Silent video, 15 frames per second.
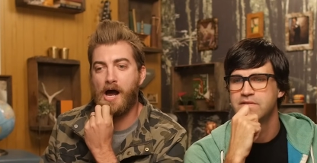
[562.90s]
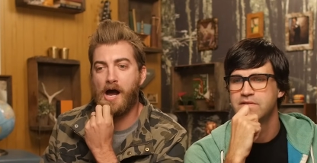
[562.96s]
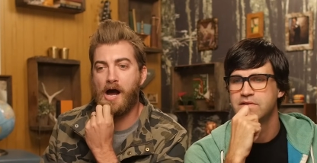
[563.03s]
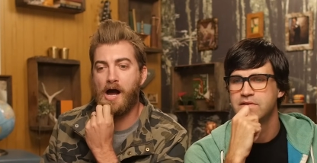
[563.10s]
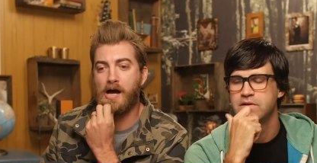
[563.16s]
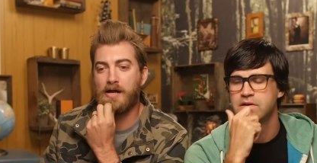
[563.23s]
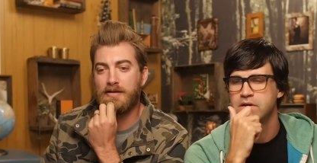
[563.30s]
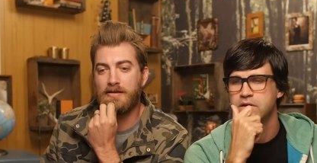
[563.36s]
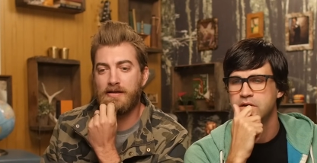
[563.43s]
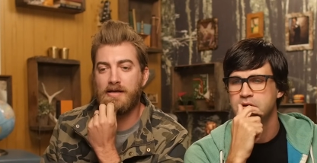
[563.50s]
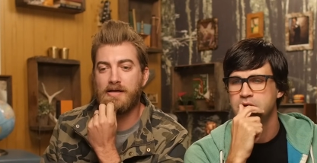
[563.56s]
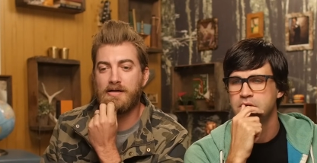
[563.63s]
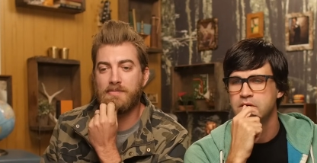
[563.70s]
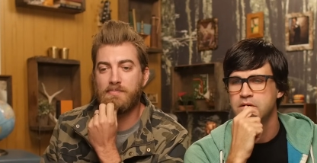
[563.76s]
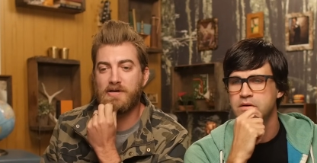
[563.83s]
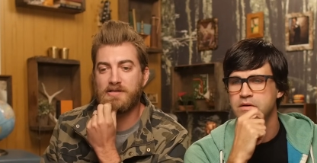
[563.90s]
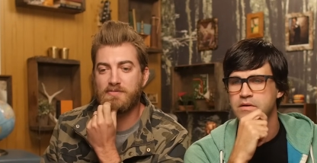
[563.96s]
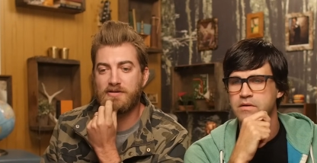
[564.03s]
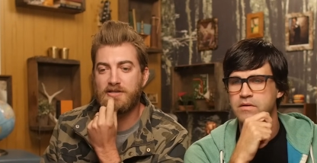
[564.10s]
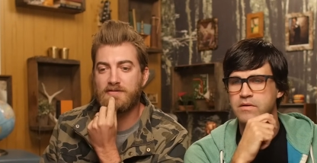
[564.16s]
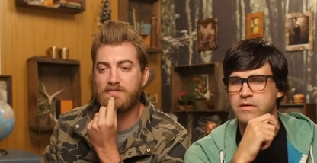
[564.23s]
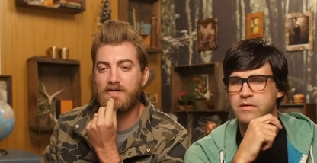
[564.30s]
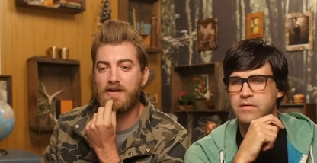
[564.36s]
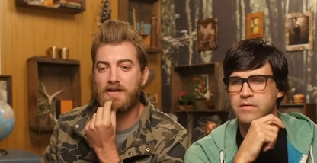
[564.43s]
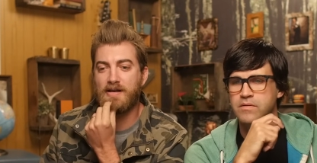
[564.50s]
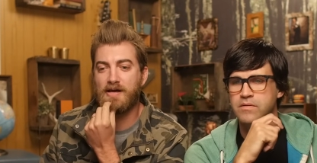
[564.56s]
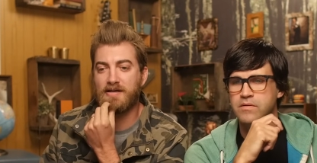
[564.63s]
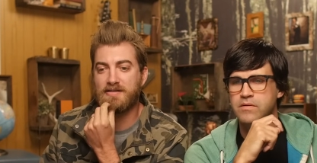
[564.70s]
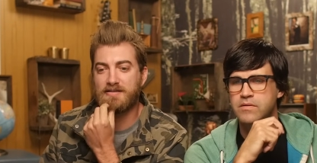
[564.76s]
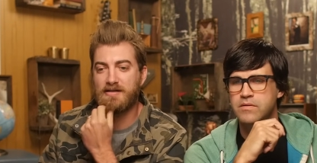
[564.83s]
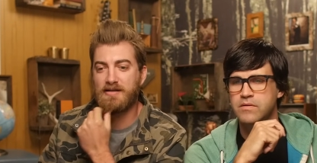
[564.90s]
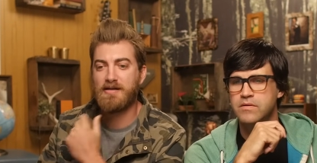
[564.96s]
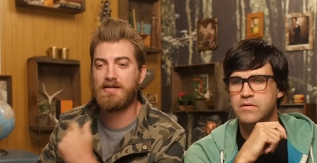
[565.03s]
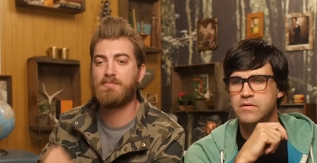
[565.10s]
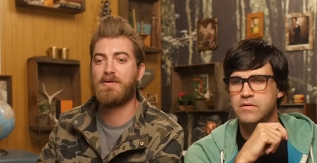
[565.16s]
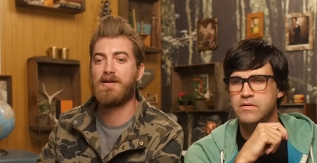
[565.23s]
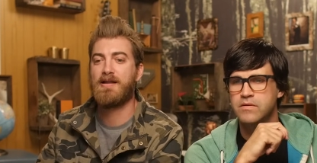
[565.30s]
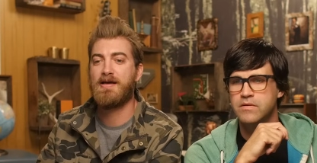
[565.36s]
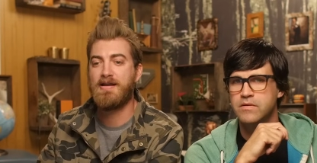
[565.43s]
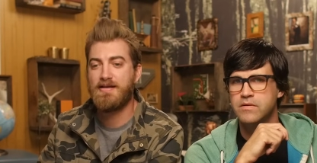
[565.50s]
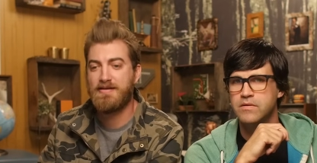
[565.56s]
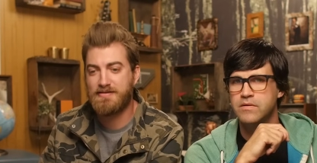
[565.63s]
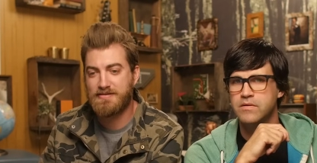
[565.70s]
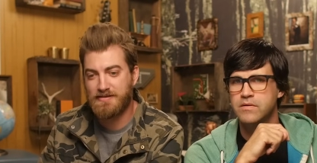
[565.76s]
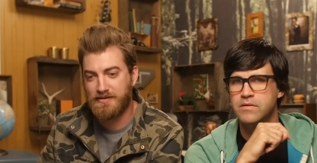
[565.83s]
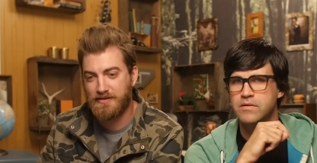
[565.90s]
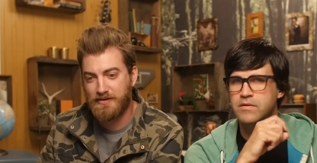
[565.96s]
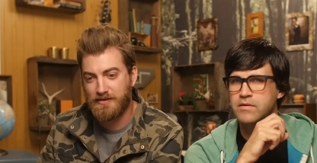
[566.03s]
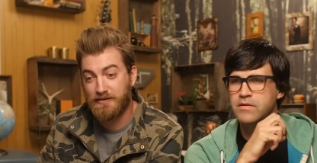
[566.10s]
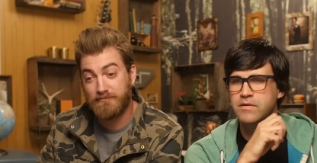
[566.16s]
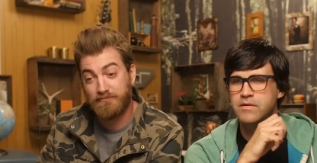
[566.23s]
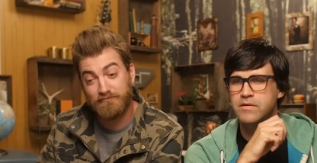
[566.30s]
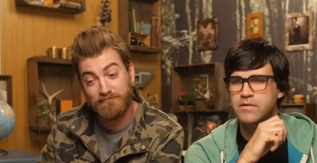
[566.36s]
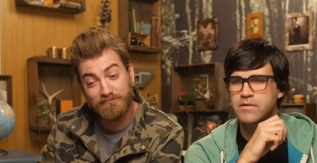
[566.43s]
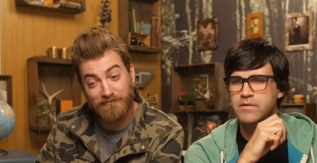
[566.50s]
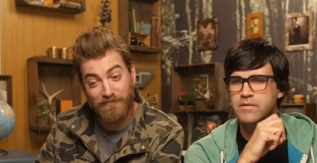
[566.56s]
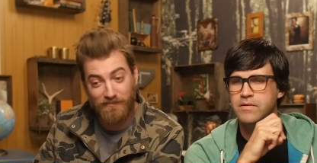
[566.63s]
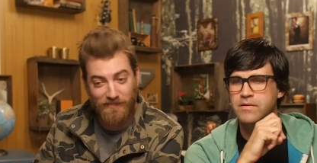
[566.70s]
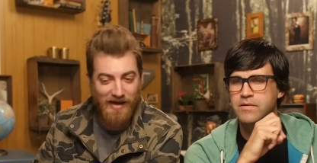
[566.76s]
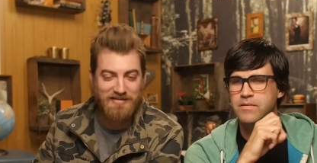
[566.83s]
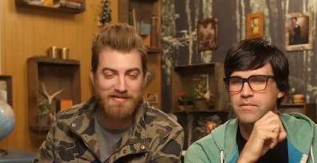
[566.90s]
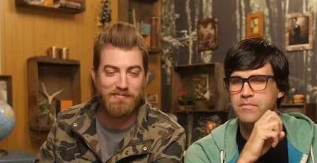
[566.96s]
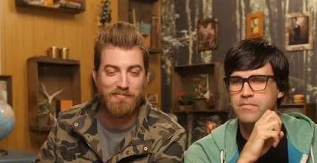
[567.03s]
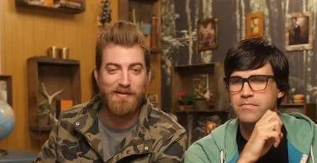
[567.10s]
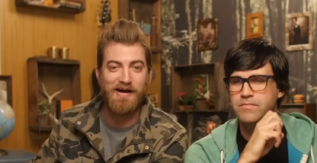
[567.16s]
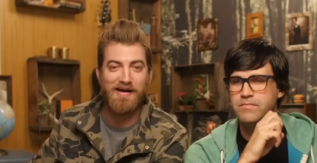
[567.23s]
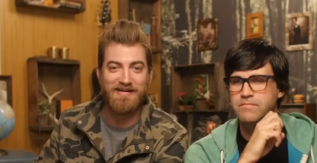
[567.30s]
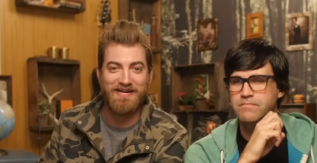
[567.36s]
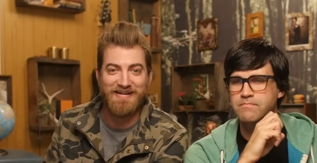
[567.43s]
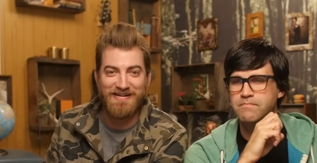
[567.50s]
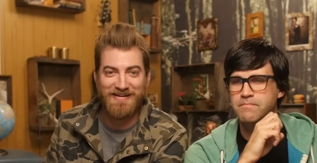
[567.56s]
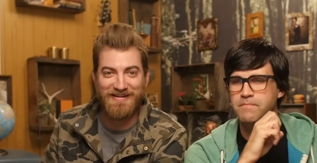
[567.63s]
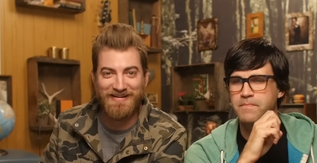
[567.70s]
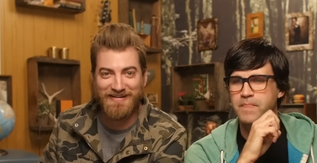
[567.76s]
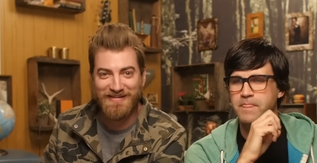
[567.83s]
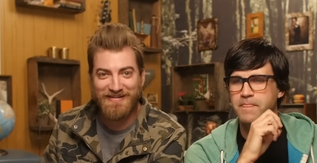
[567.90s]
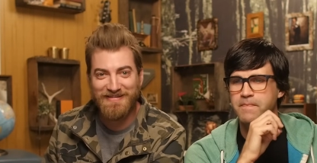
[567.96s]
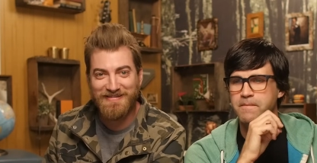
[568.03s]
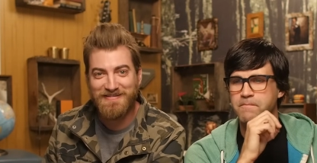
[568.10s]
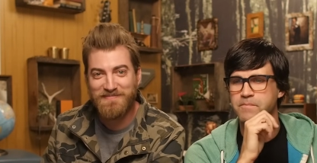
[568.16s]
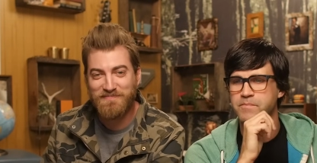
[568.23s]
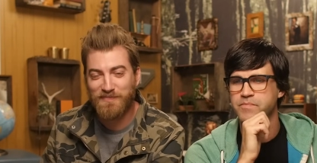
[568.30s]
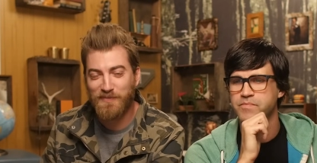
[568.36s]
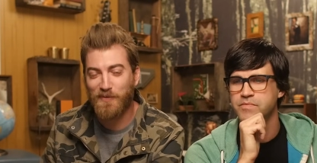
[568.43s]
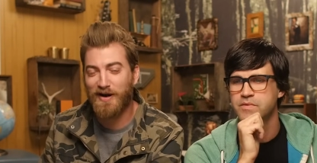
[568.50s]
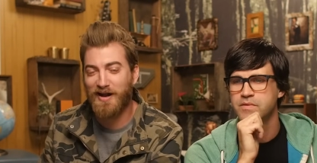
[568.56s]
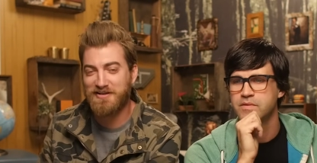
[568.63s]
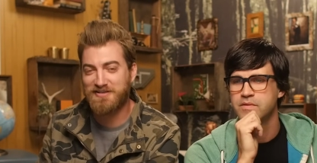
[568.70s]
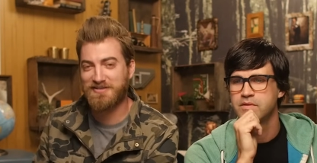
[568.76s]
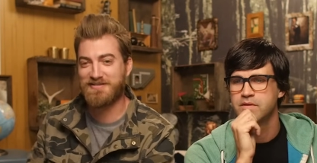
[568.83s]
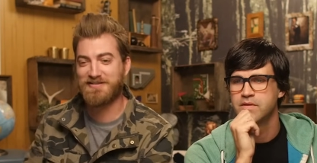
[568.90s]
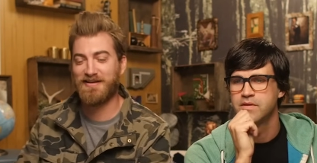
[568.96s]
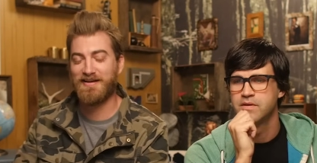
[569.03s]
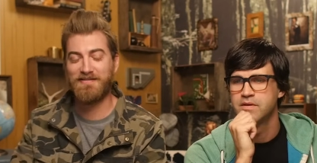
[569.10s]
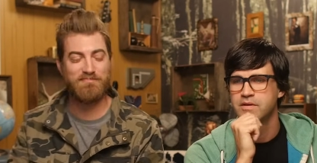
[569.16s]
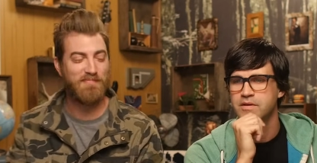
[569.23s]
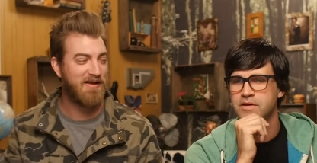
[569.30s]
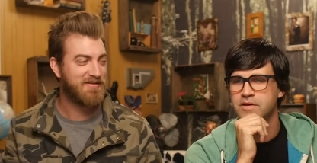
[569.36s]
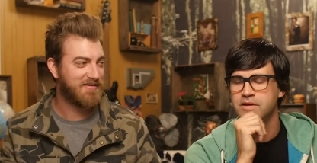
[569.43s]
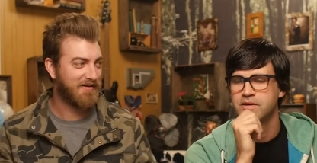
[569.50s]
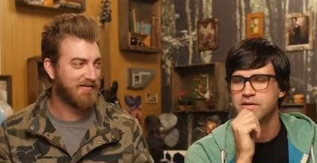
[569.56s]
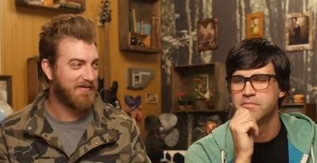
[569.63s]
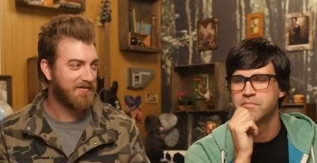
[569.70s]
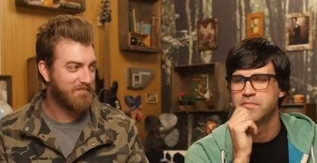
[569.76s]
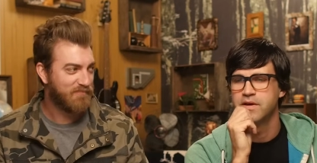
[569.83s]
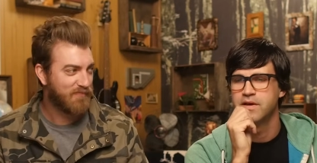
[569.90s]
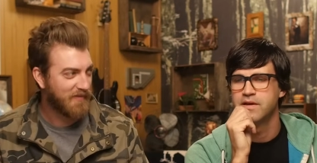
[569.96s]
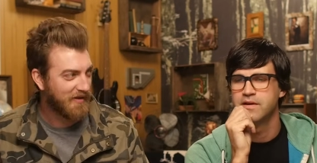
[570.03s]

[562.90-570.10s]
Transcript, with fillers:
Speaker 1: you ain't gonna mess with this redneck skinny dipping ladies. That's the plot. What I just said, basically.